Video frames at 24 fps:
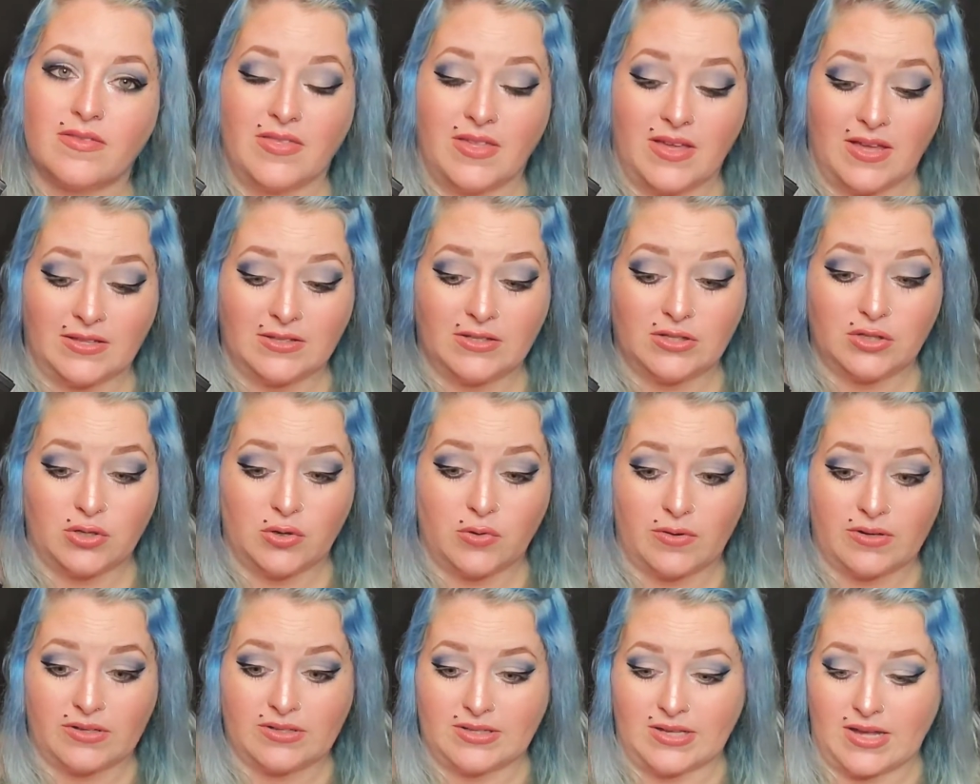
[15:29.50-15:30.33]
That's
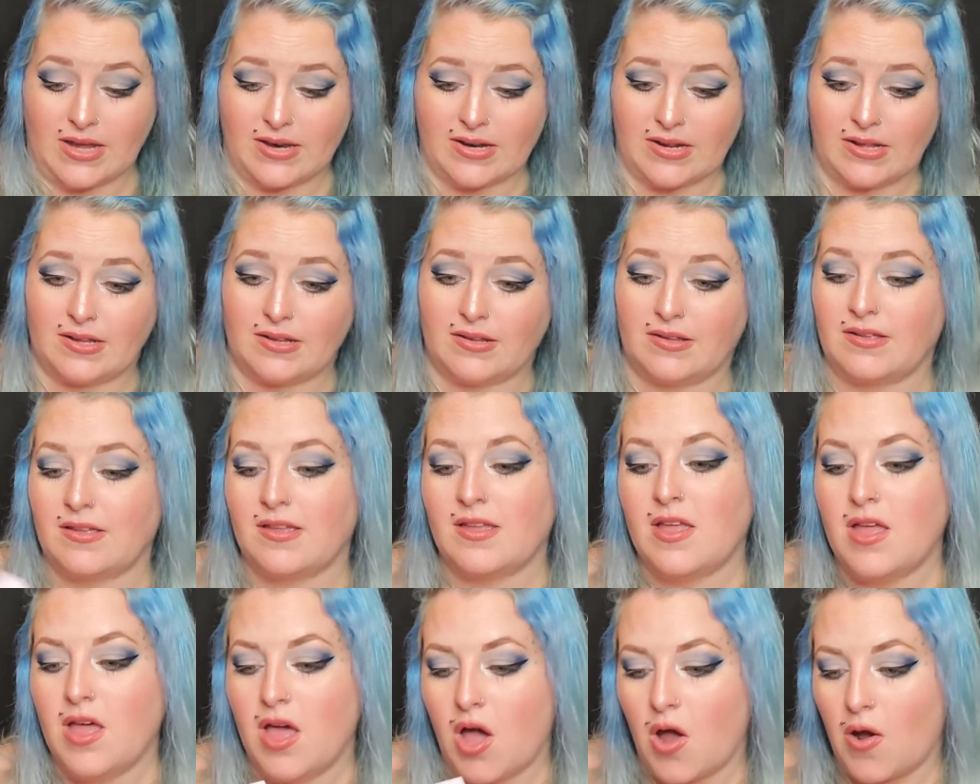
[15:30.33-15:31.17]
so exciting.
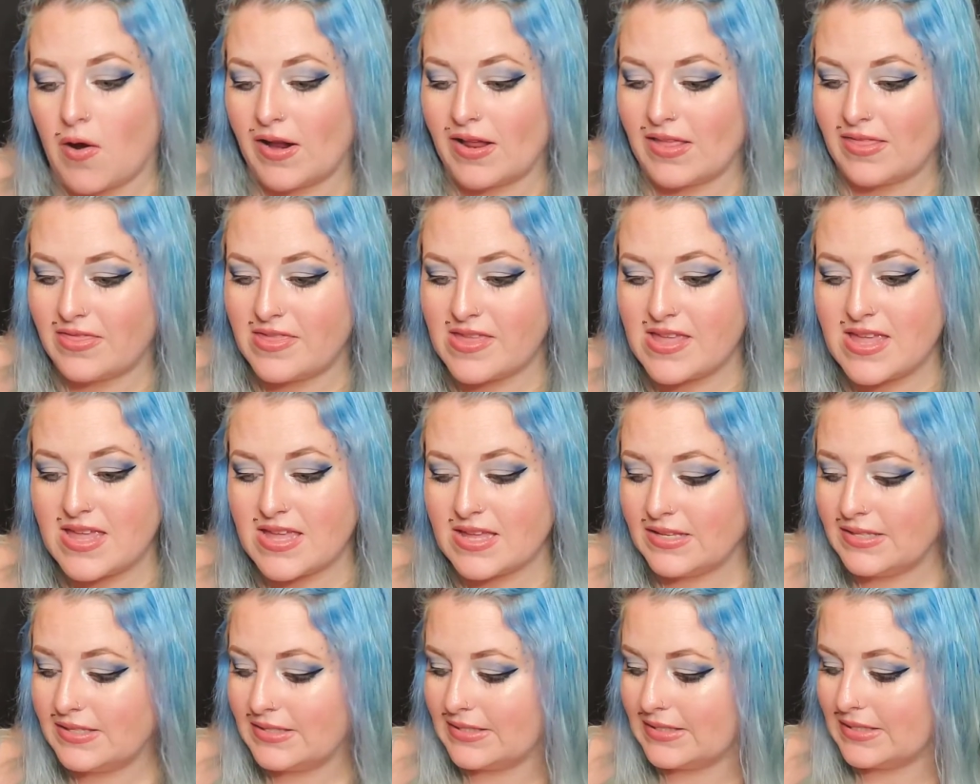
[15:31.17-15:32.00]
All right,
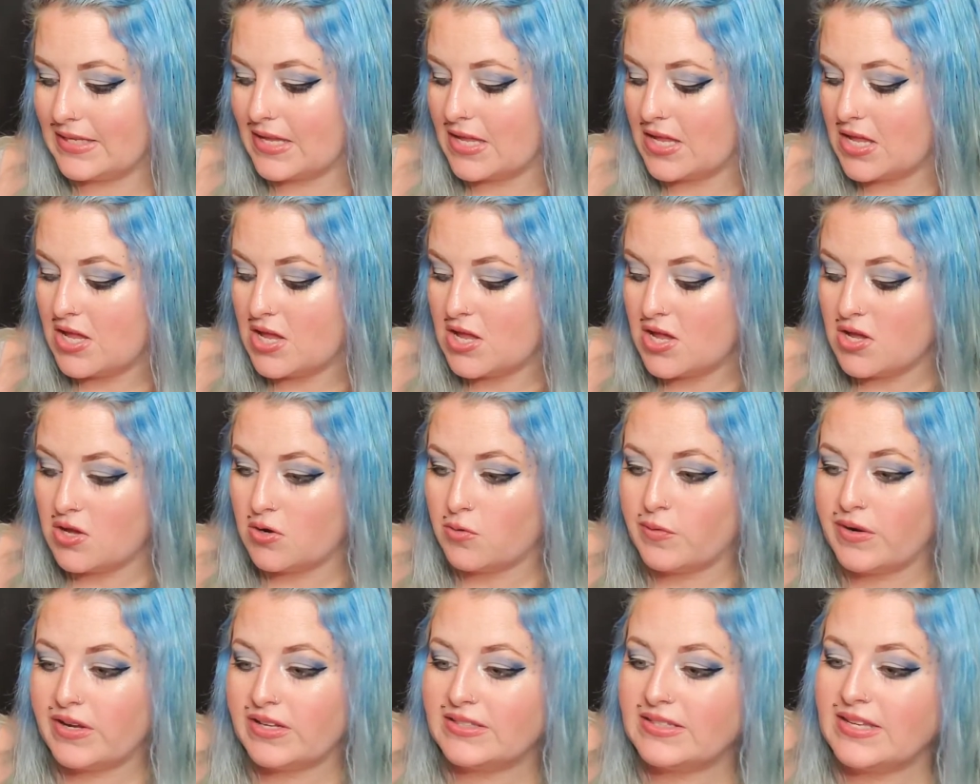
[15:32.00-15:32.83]
this
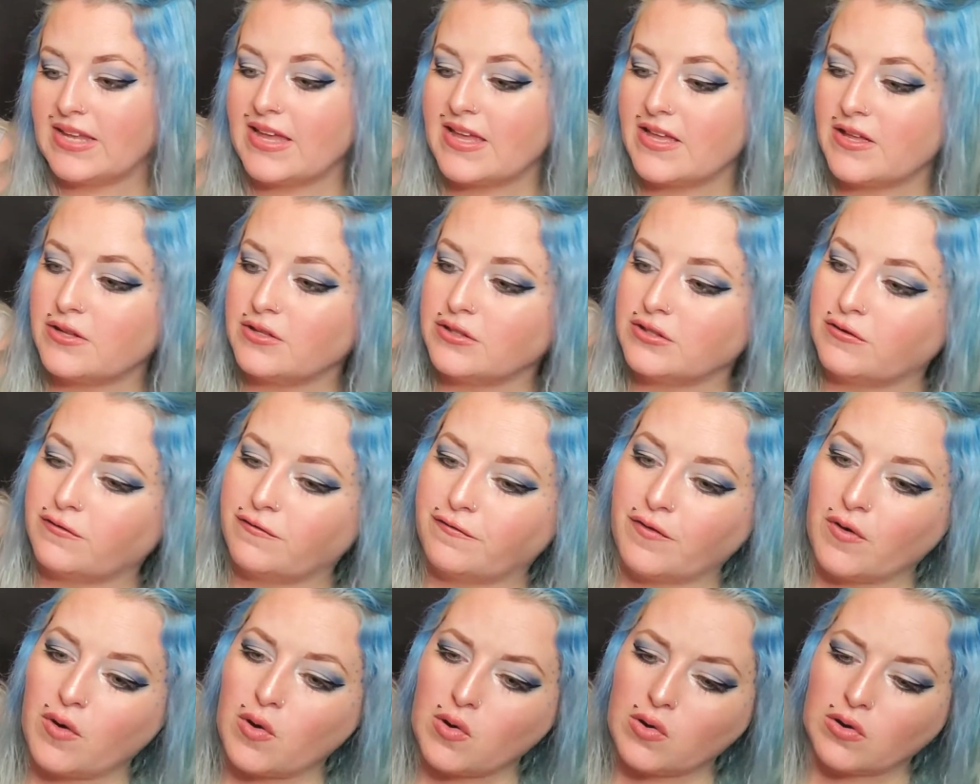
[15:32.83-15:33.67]
retails
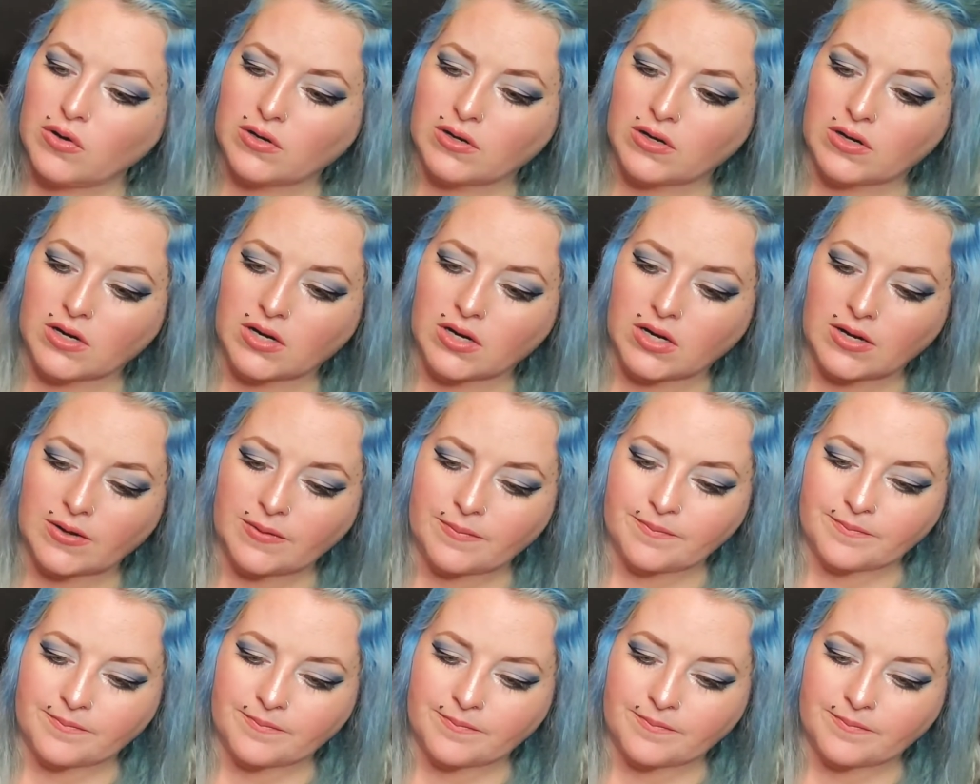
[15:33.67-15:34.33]
for